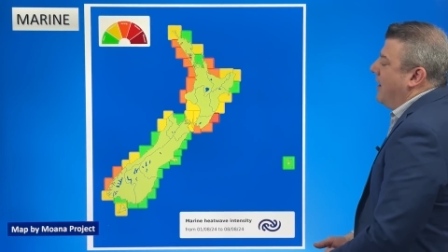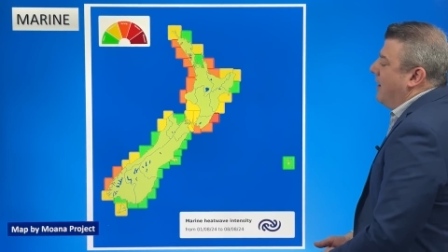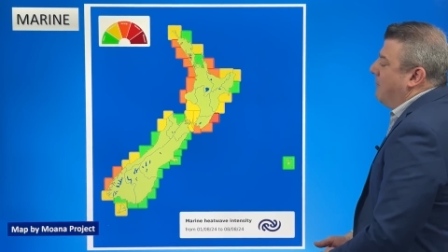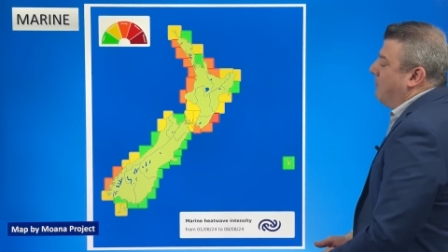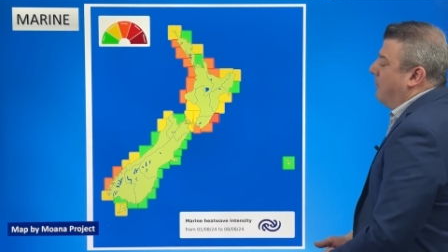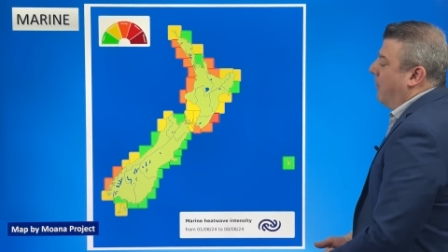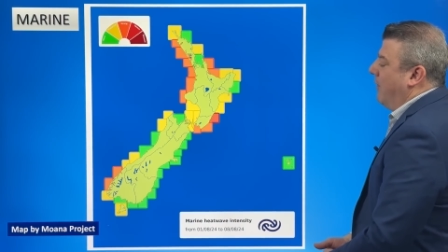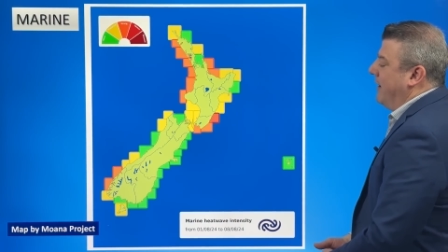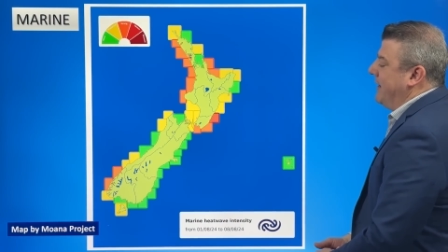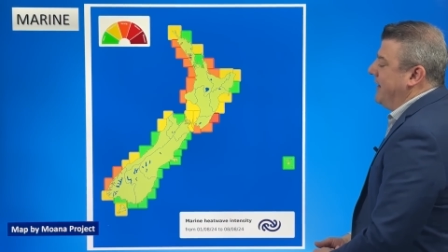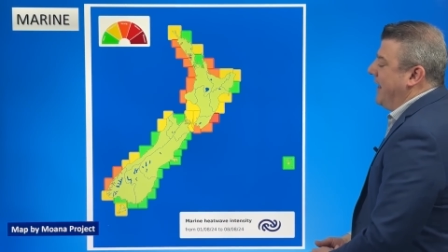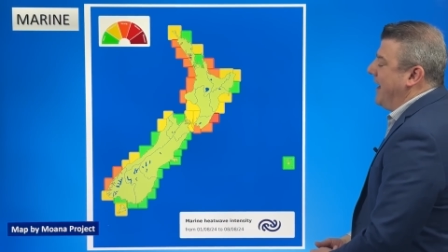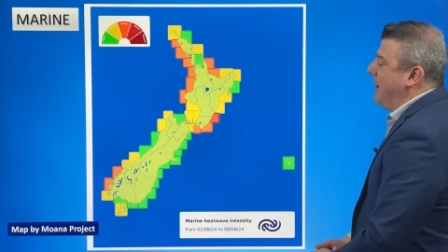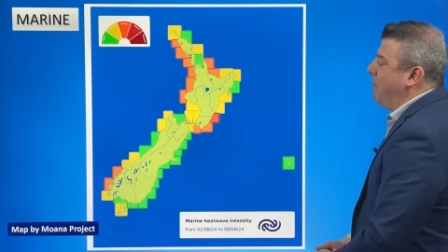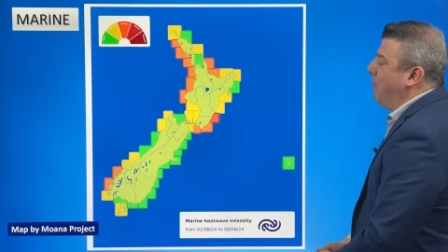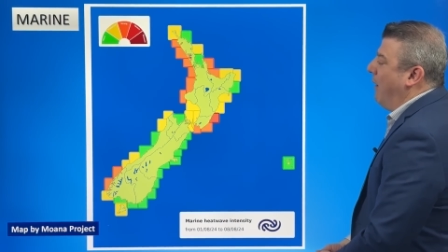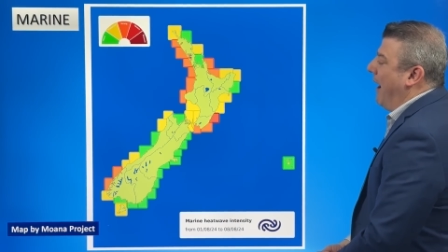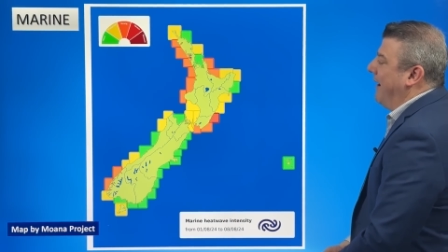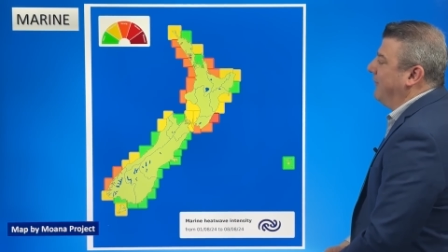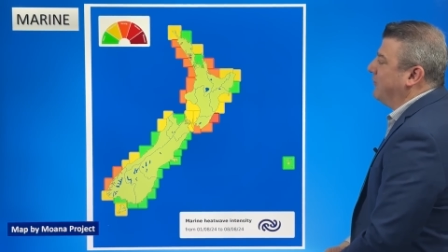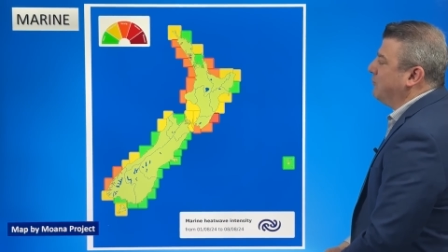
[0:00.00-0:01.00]
Marine
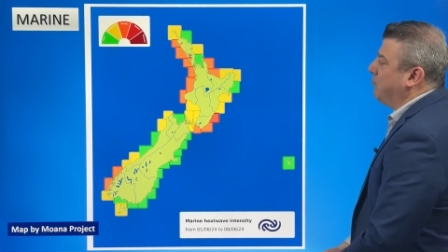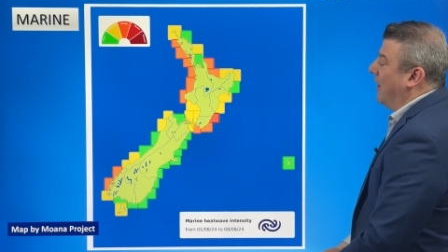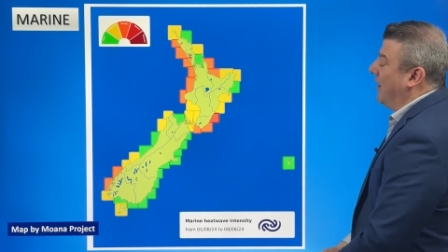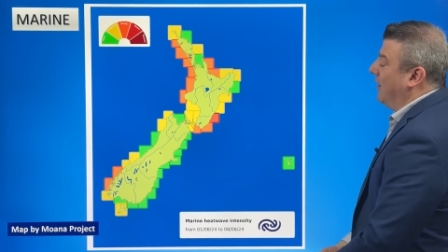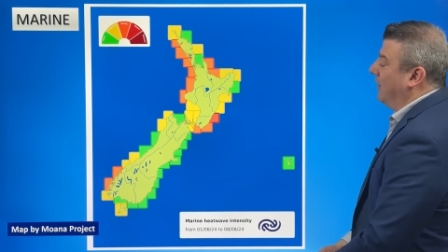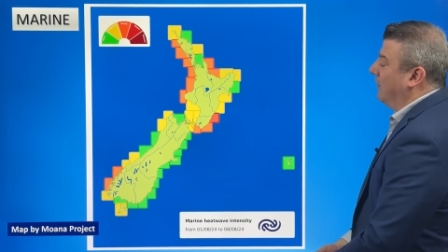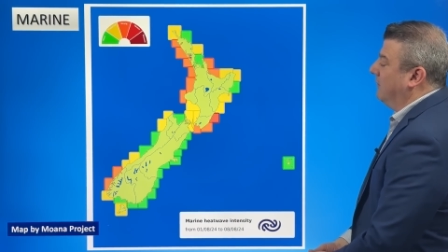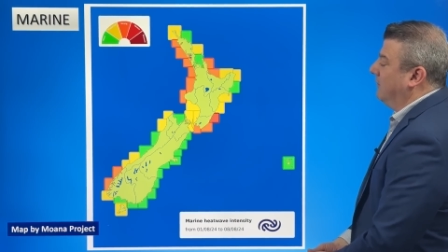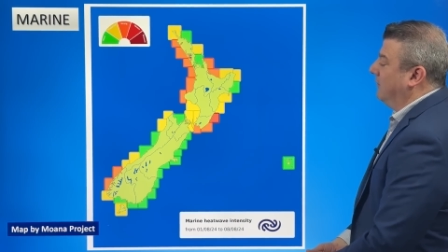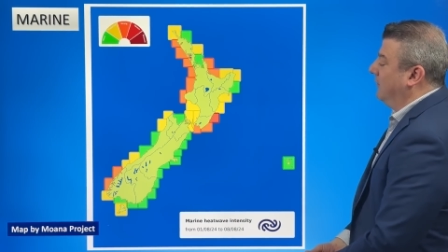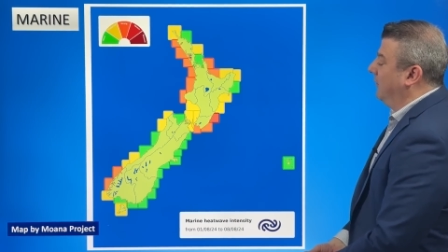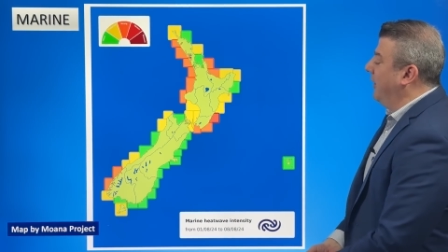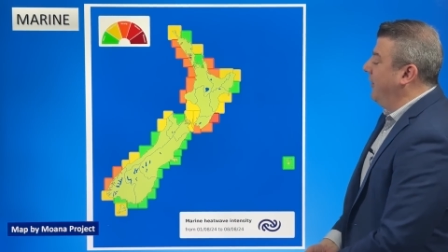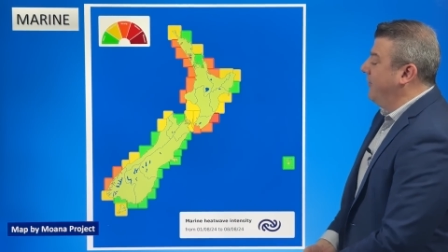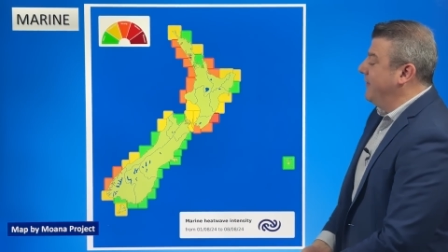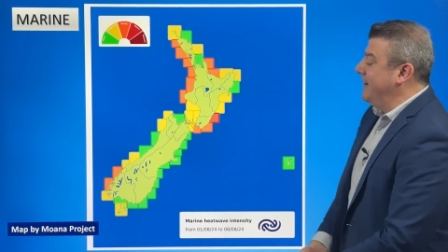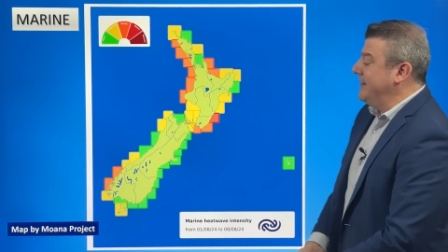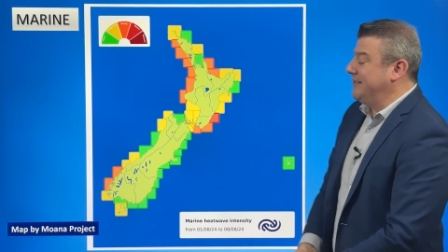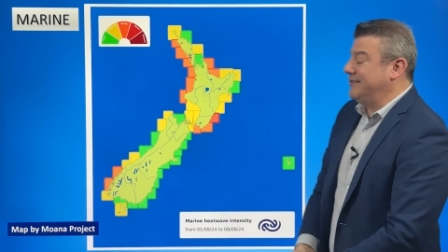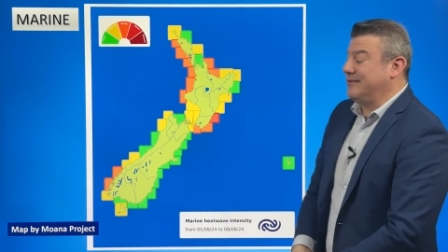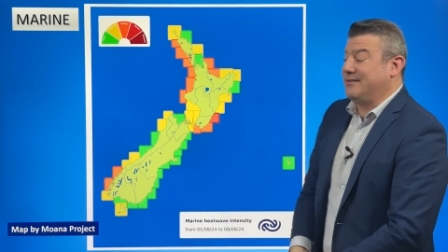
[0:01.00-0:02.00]
heatwaves, well, look at
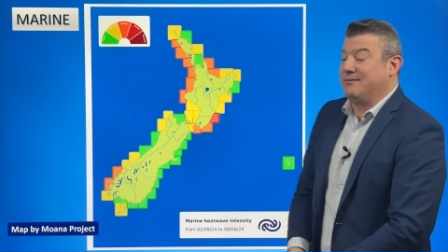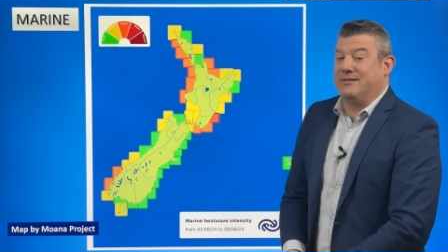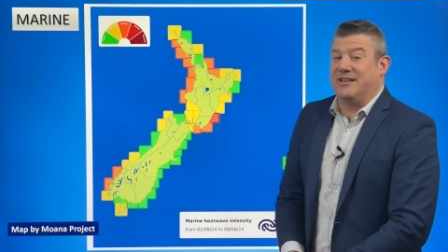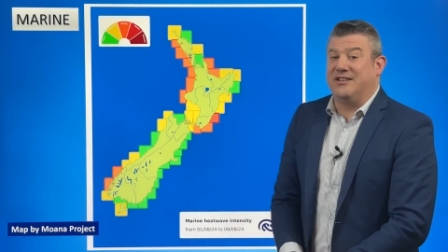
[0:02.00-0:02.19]
this.